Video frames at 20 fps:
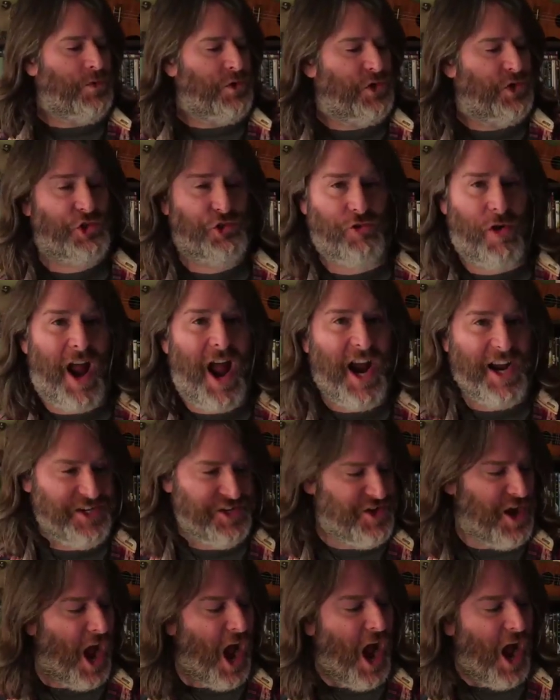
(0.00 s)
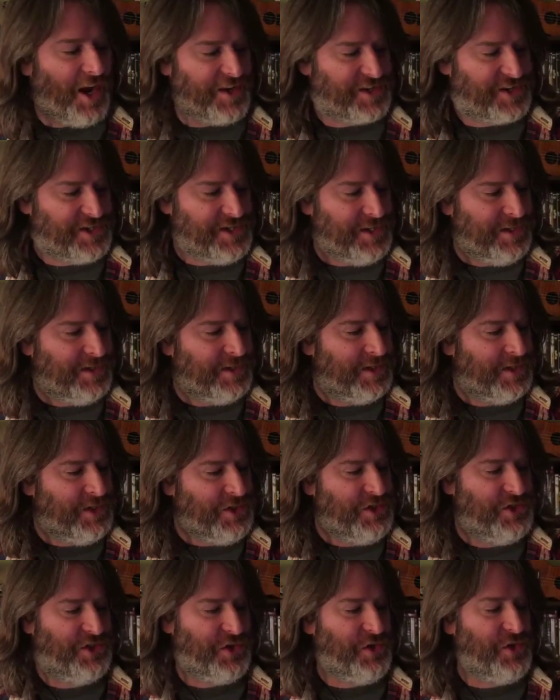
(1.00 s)
Try not.
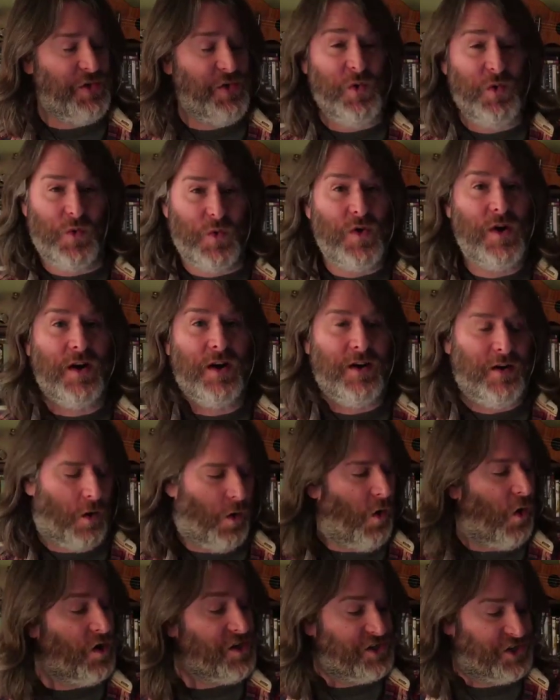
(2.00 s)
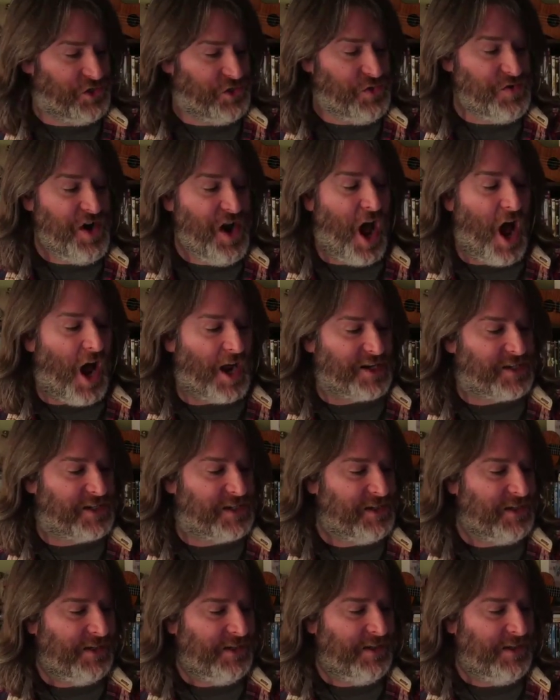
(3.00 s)
Do or do not.
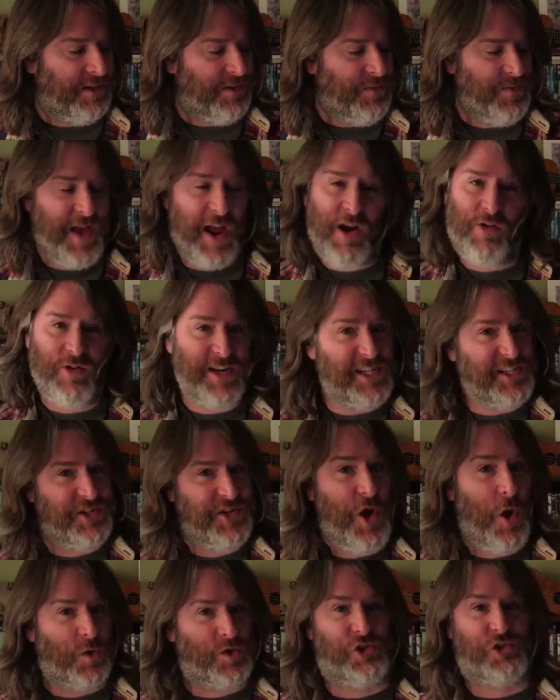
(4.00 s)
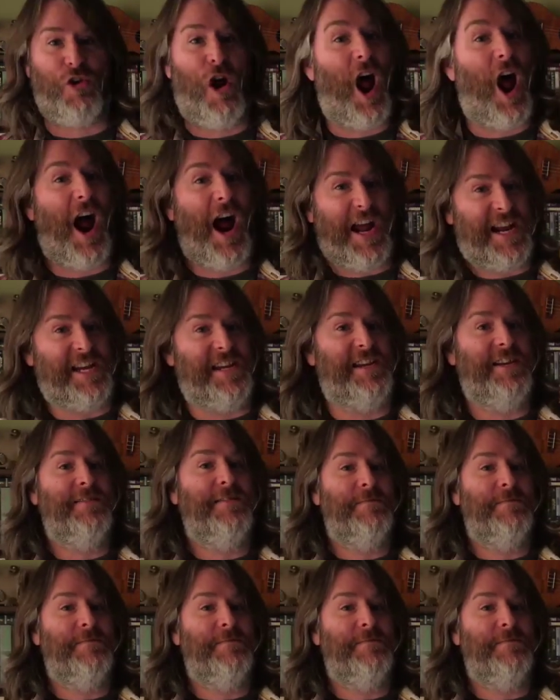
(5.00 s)
There is no try.